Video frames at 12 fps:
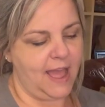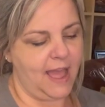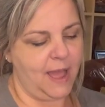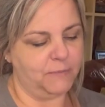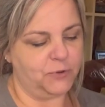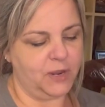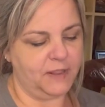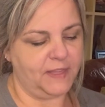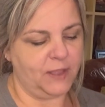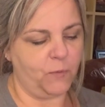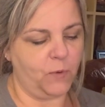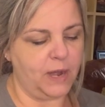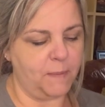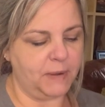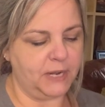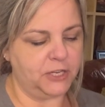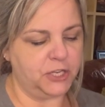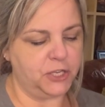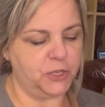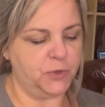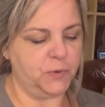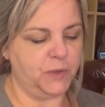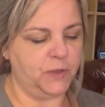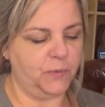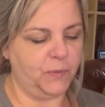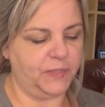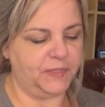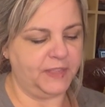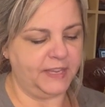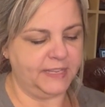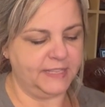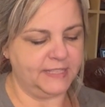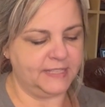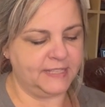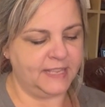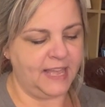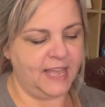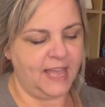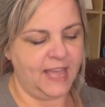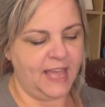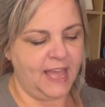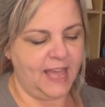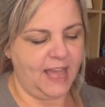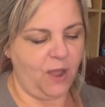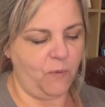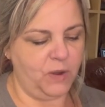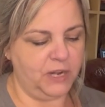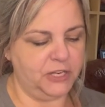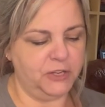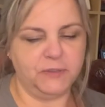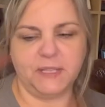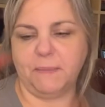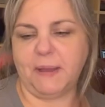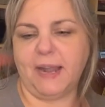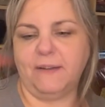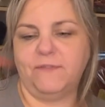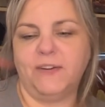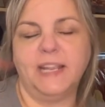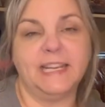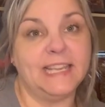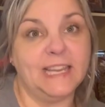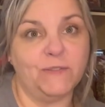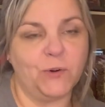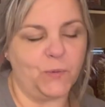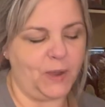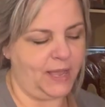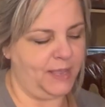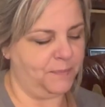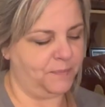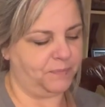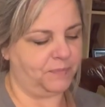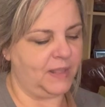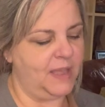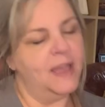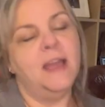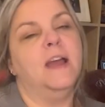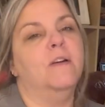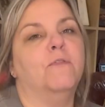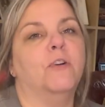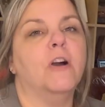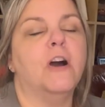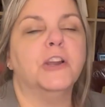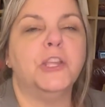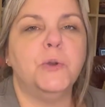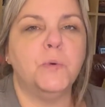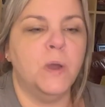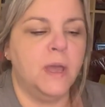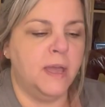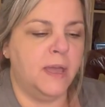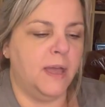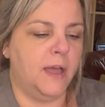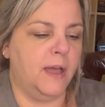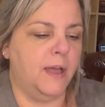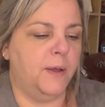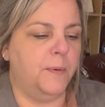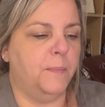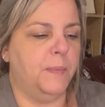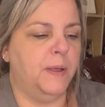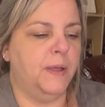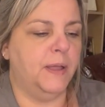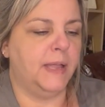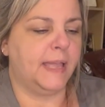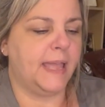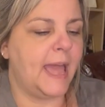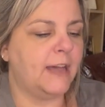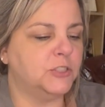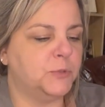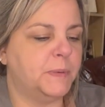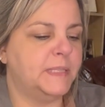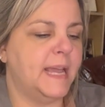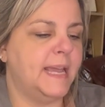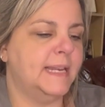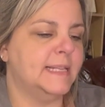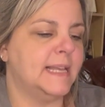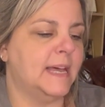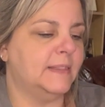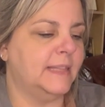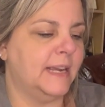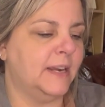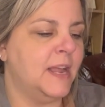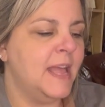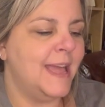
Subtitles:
I'm trying to think what I'm gonna do with this. I wanna do some kind of fun giveaway for all you couch potatoes out there.